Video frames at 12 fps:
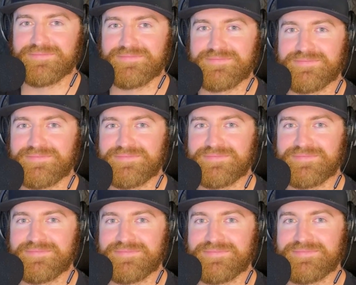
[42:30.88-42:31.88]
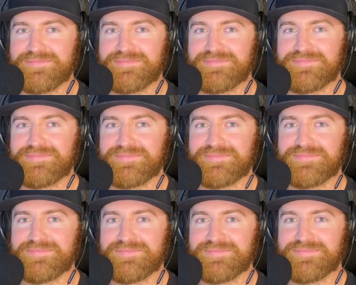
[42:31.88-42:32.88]

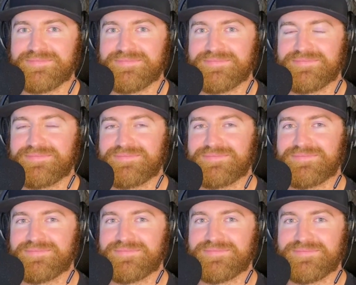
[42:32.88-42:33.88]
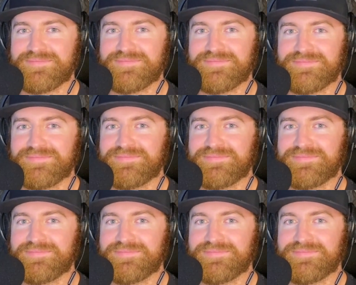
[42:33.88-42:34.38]
(silent)